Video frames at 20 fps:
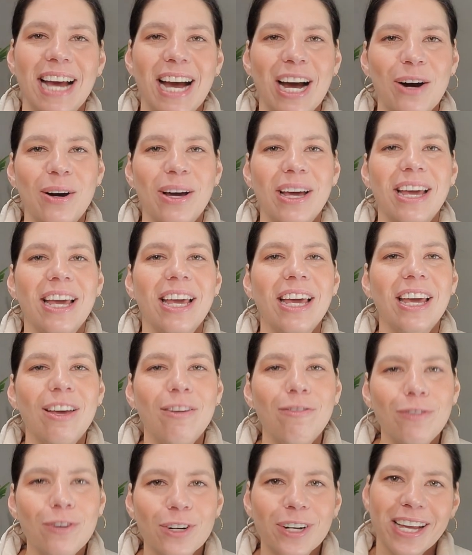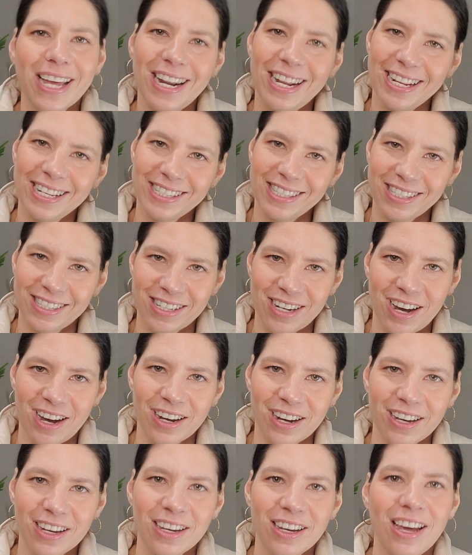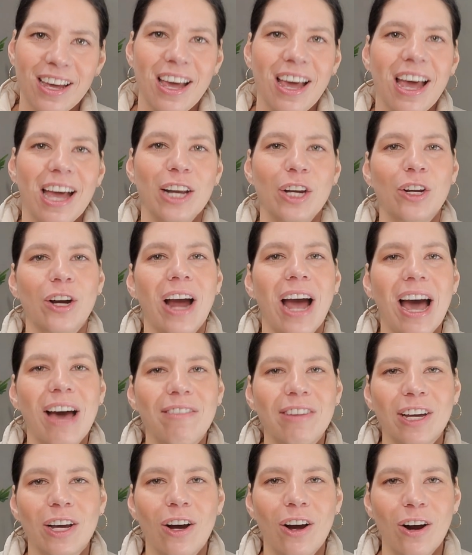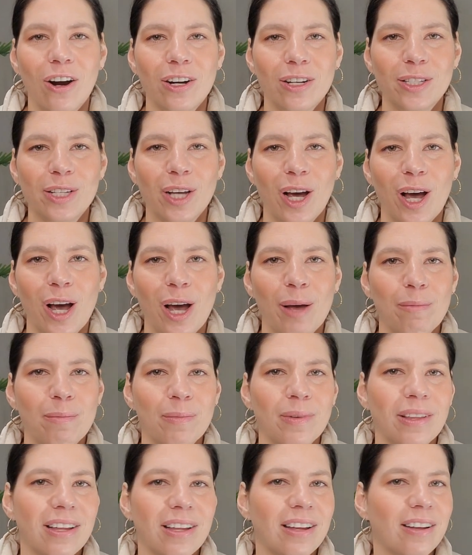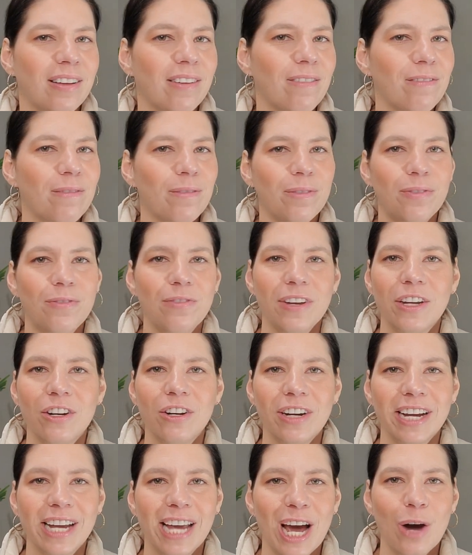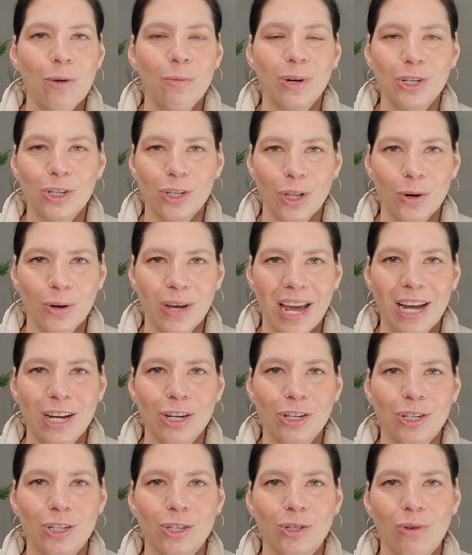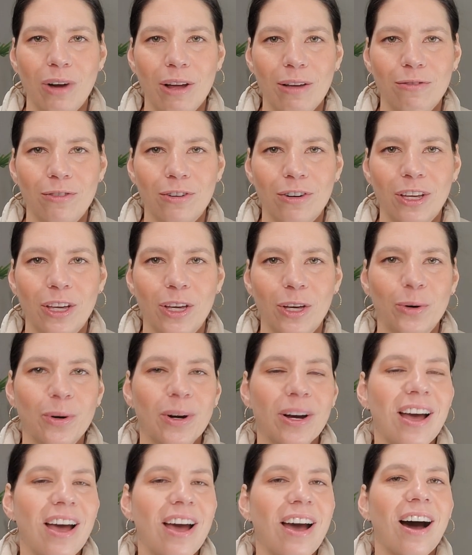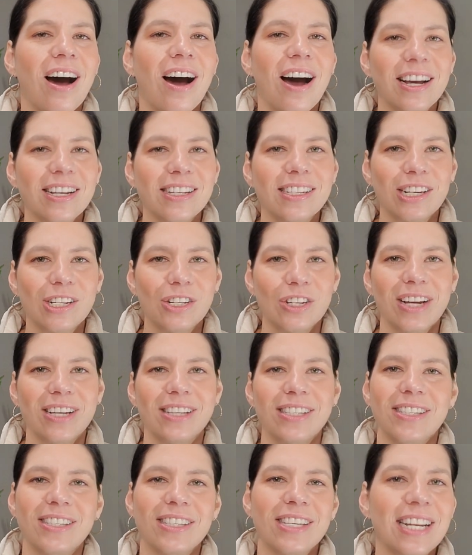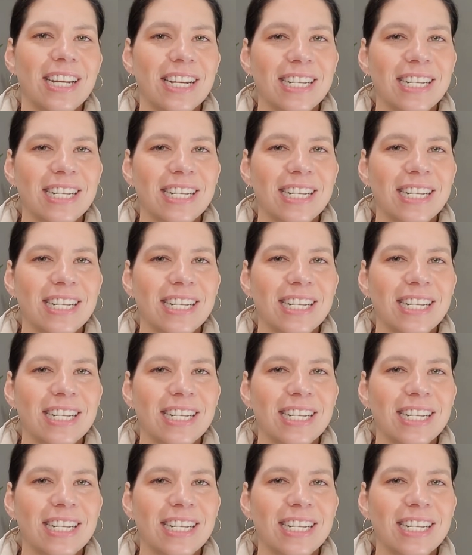Now, if you're getting stuck and you're having a hard time figuring out which location's right for you, I suggest